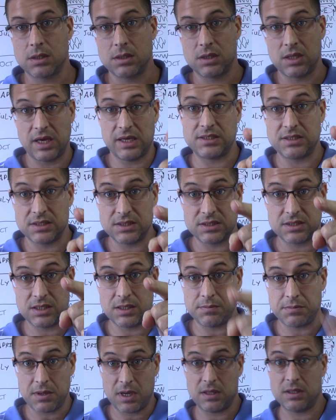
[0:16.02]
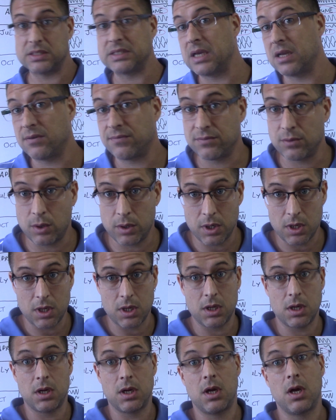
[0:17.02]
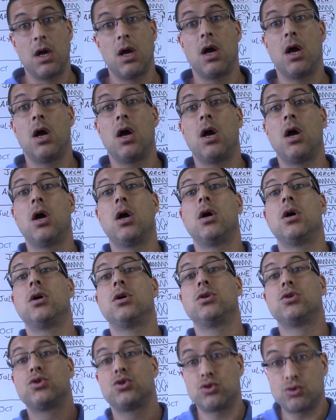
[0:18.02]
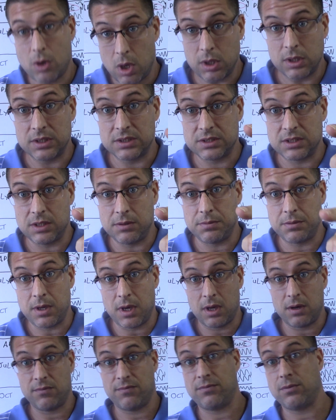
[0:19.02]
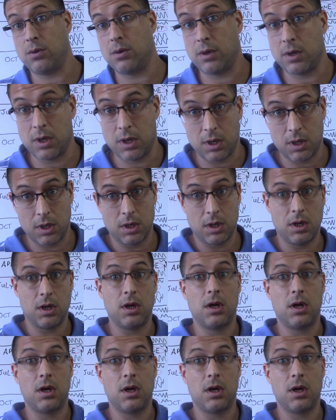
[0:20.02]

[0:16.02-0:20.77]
licensed CPA in the state of Florida, strongest CPA in Florida,